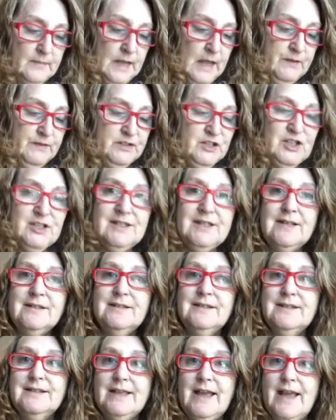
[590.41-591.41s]
It just
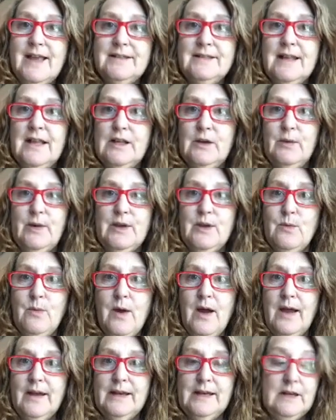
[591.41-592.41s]
doesn't say exactly what you
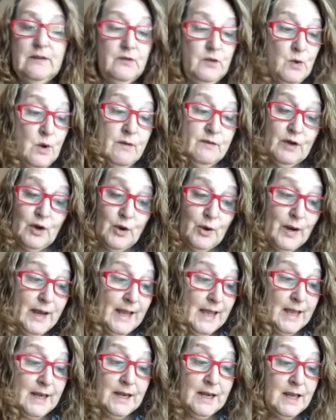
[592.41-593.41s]
want, and if you have a
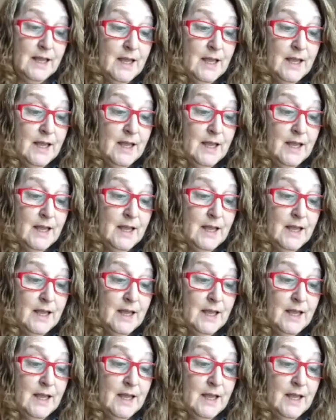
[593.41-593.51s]
Cricut,